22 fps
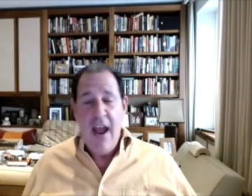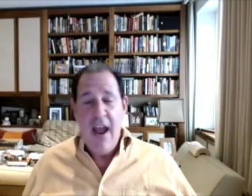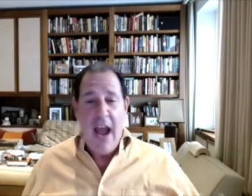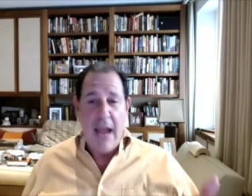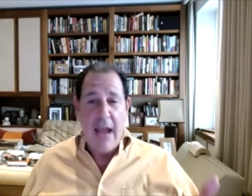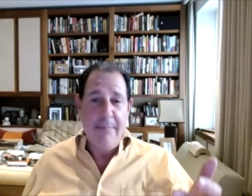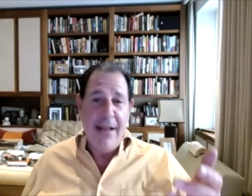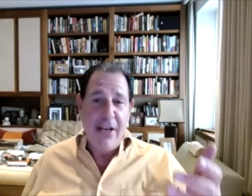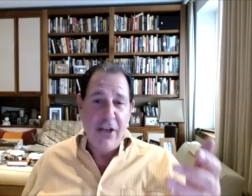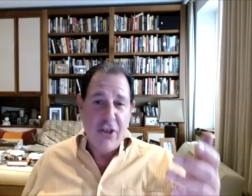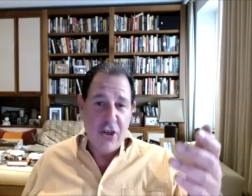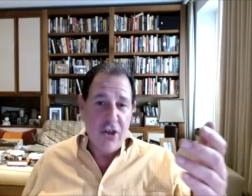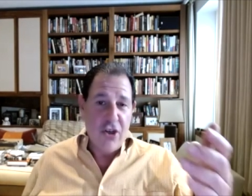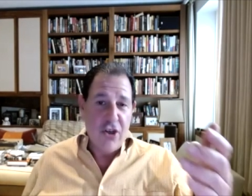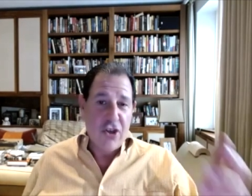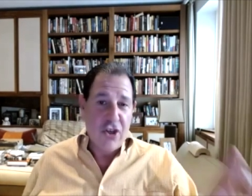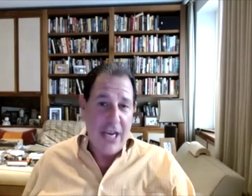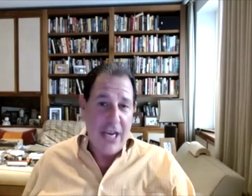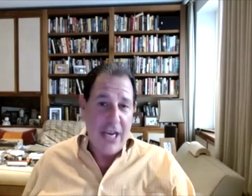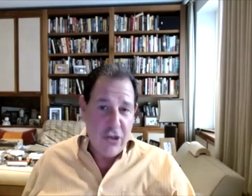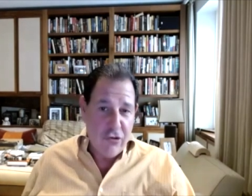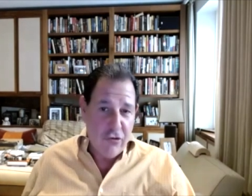I mentioned
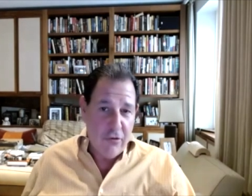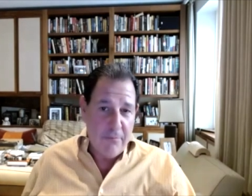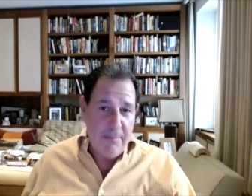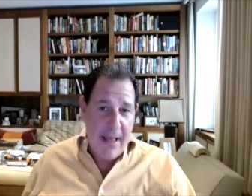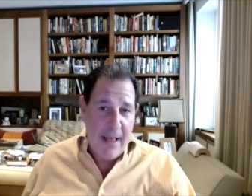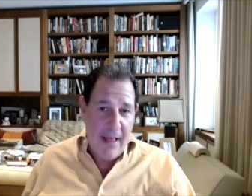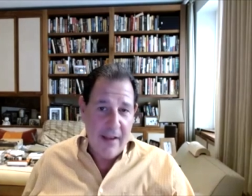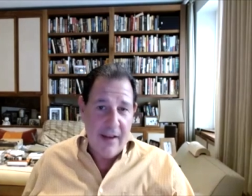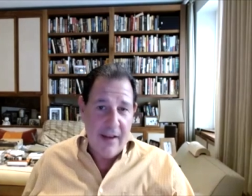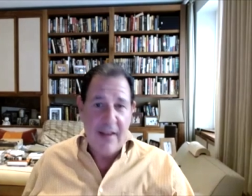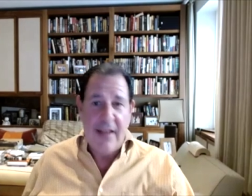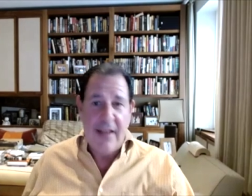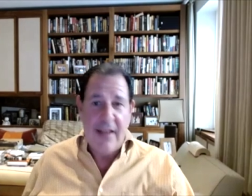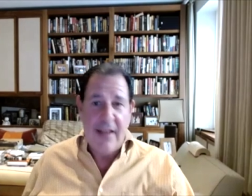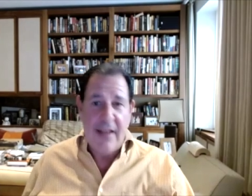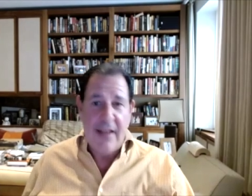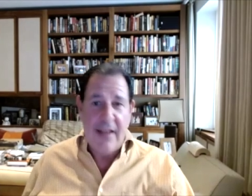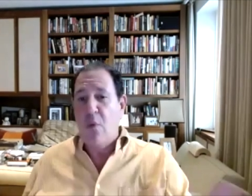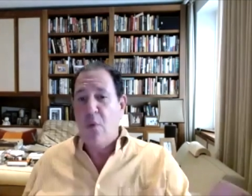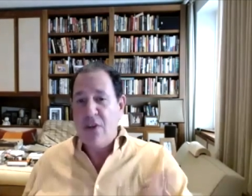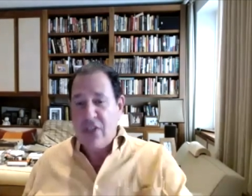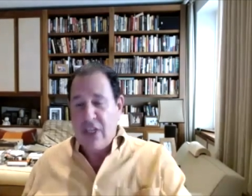Shays Rebellion. There was
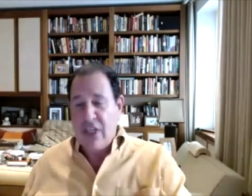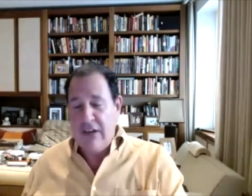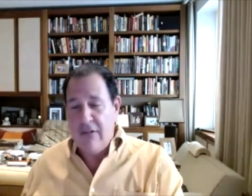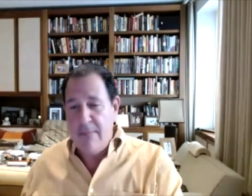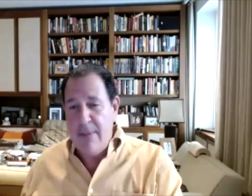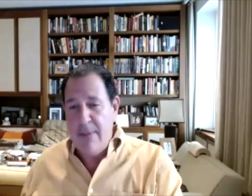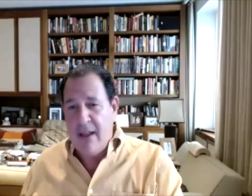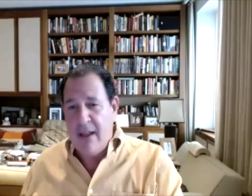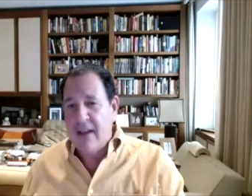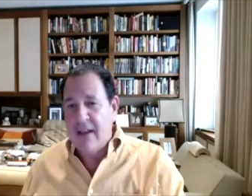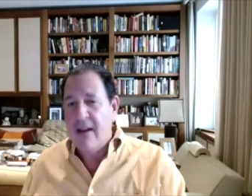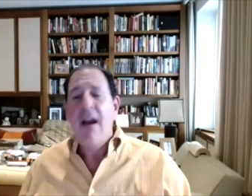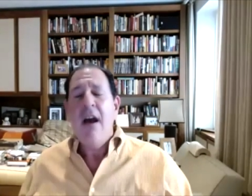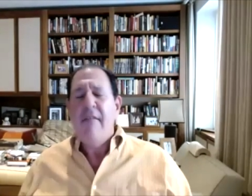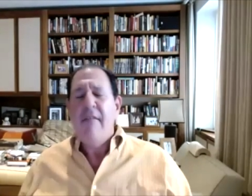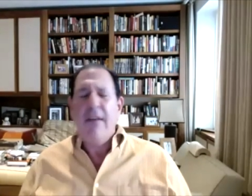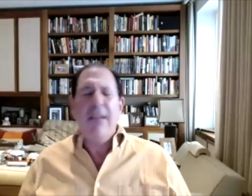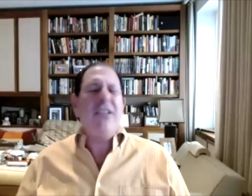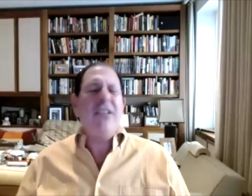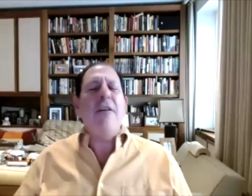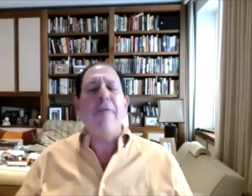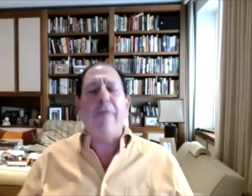the Whiskey Rebellion.
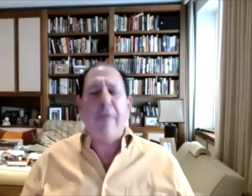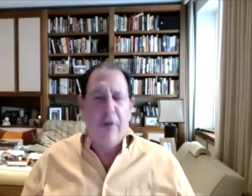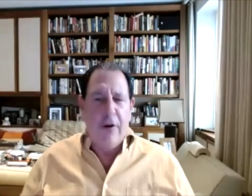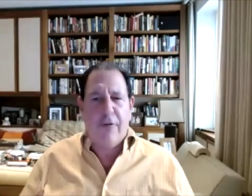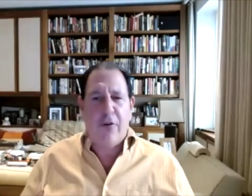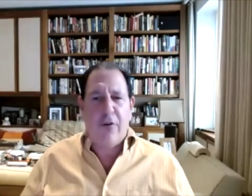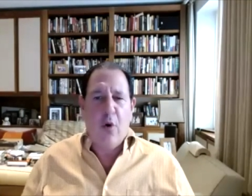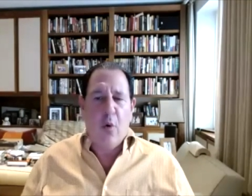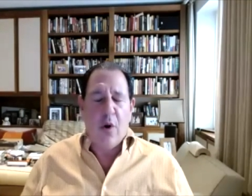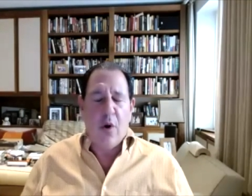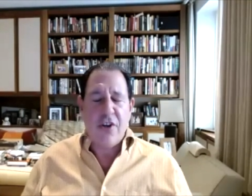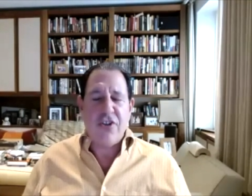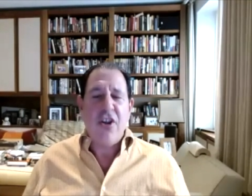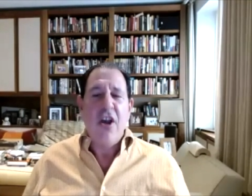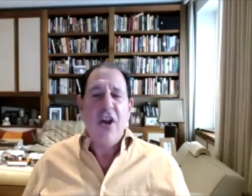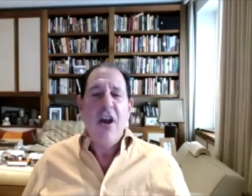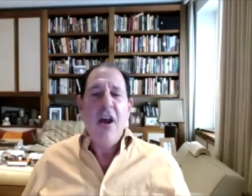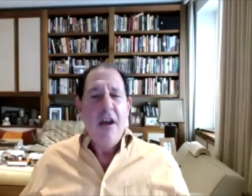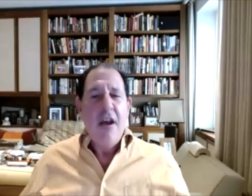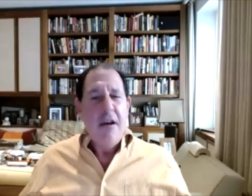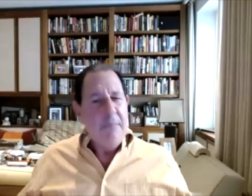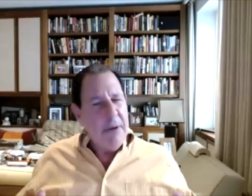They're different, of course,
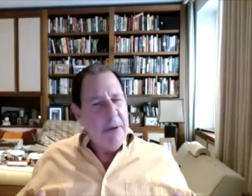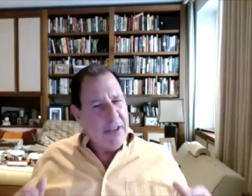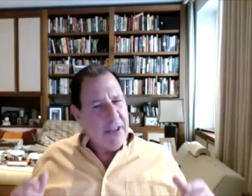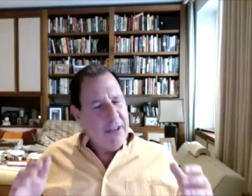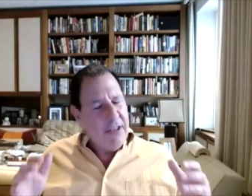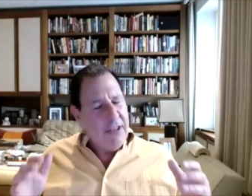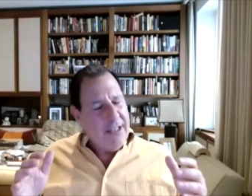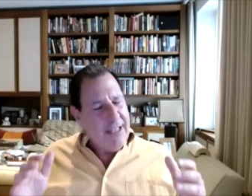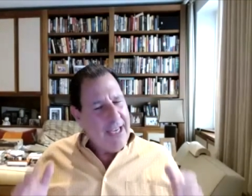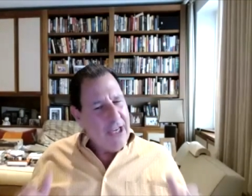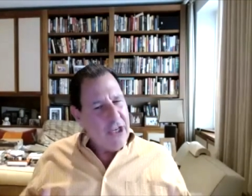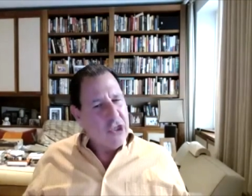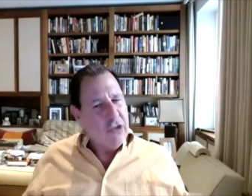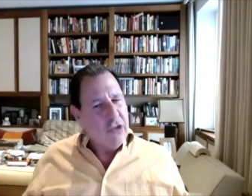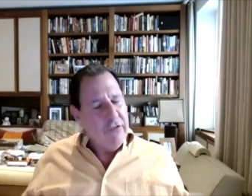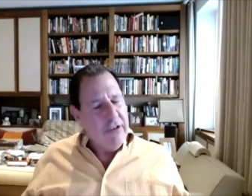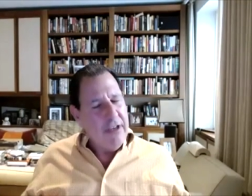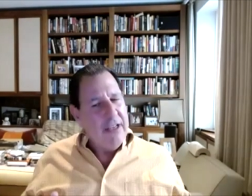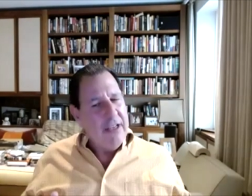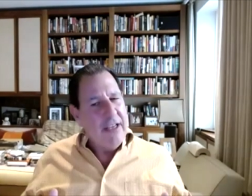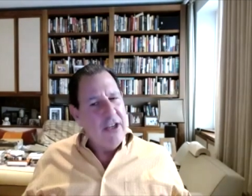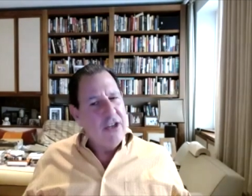but
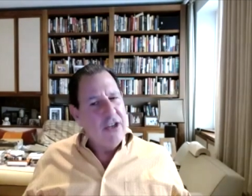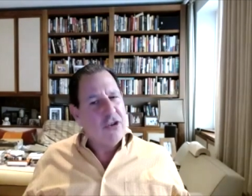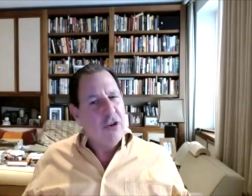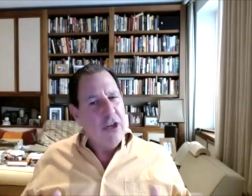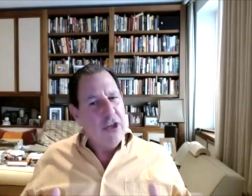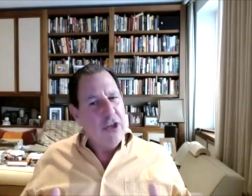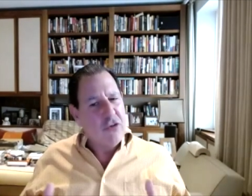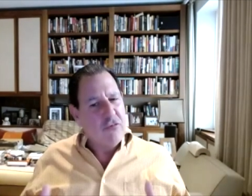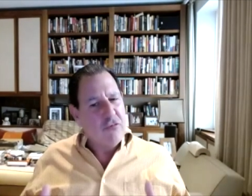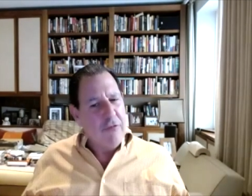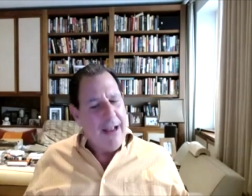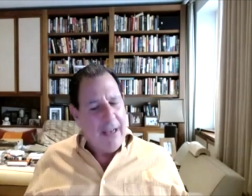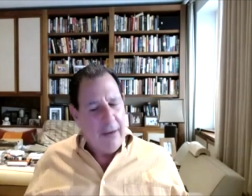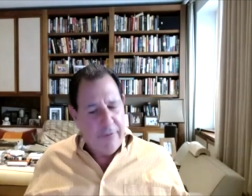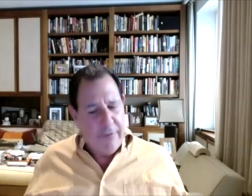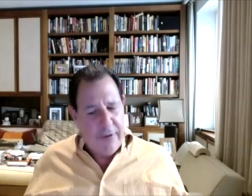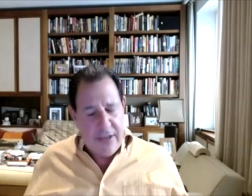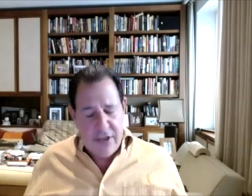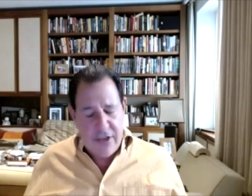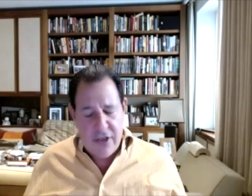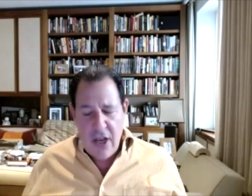history is is relevant.